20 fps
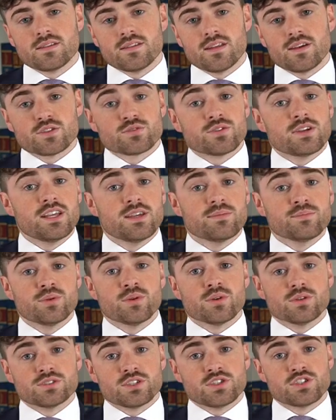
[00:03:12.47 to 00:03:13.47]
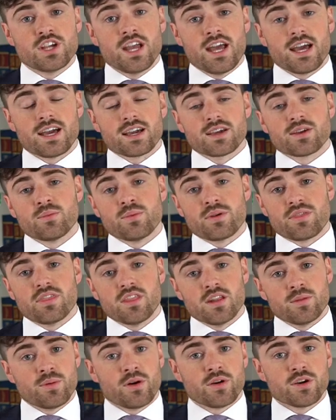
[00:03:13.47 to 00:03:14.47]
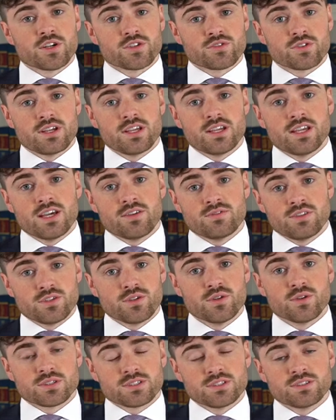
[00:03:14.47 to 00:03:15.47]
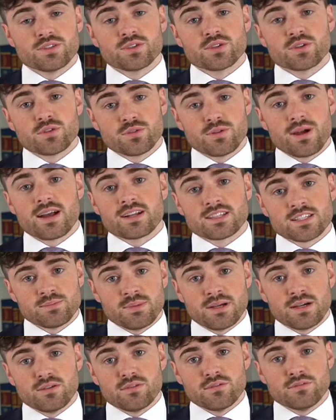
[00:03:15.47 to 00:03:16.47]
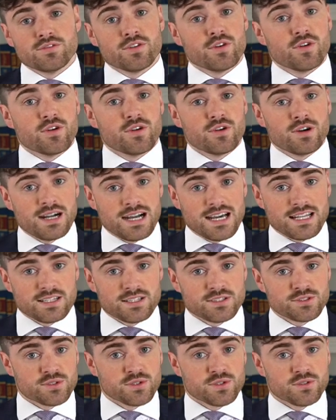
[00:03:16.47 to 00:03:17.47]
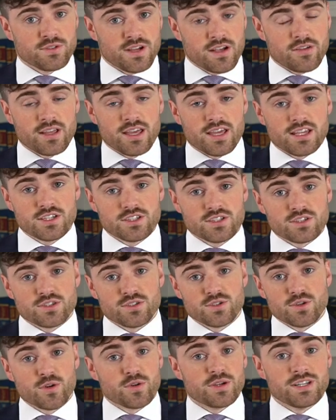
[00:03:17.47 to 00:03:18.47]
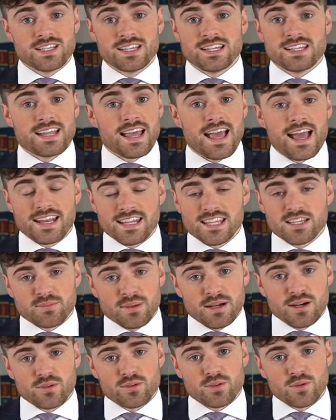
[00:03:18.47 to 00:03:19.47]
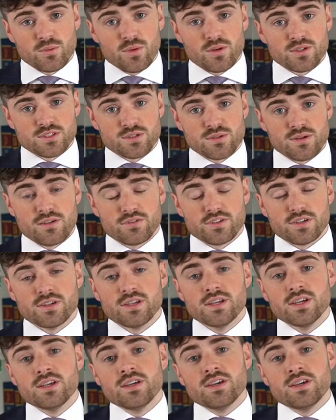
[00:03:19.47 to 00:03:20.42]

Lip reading: Now, it's really important to check whether the laboratory have deducted the correct amount for analytical variation, or indeed any amount whatsoever.